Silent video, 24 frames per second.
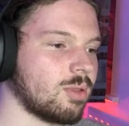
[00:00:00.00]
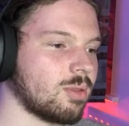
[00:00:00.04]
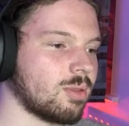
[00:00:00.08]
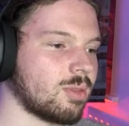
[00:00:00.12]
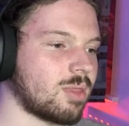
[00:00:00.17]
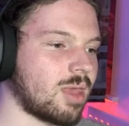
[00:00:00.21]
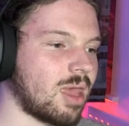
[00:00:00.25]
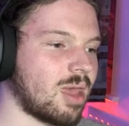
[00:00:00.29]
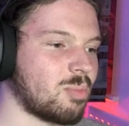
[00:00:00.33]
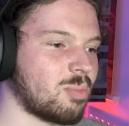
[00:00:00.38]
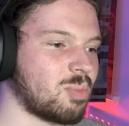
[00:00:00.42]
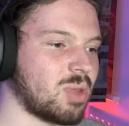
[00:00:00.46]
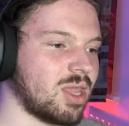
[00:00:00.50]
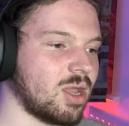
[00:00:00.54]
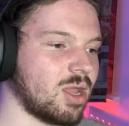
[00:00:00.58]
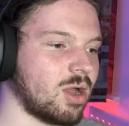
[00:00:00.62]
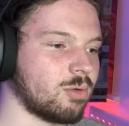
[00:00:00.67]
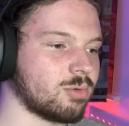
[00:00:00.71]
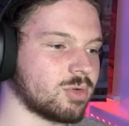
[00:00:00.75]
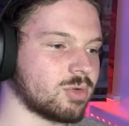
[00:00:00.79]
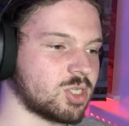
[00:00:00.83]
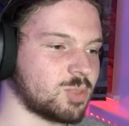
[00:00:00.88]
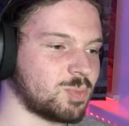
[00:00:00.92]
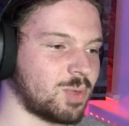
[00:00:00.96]
their PR
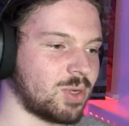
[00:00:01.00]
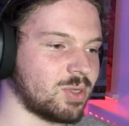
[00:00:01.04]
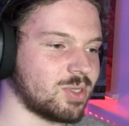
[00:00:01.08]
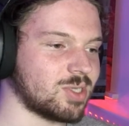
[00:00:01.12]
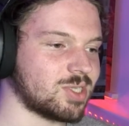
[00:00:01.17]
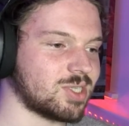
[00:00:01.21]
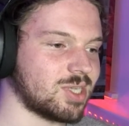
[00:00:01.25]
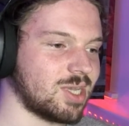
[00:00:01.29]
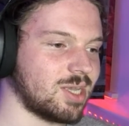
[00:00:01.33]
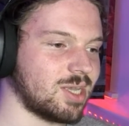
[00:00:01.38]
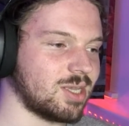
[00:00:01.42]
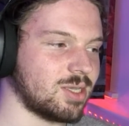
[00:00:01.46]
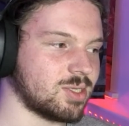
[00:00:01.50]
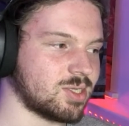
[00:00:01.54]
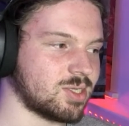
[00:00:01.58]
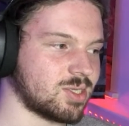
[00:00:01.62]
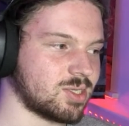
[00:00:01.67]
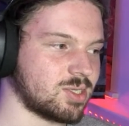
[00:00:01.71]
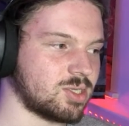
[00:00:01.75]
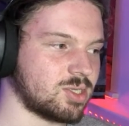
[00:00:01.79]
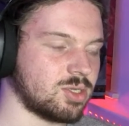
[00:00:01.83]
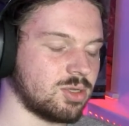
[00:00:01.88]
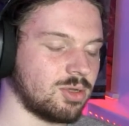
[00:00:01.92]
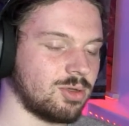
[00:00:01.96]
responses
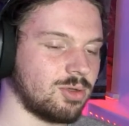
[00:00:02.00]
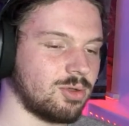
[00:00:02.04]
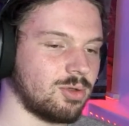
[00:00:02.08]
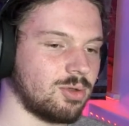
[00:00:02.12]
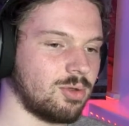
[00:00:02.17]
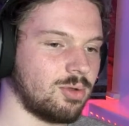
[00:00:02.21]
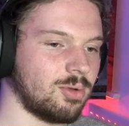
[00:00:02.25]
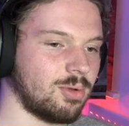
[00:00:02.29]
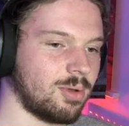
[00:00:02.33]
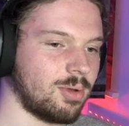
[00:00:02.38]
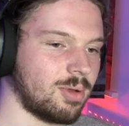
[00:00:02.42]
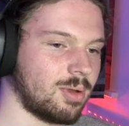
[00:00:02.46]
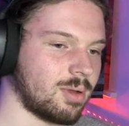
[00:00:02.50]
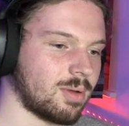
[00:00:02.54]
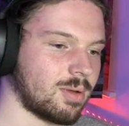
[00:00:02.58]
to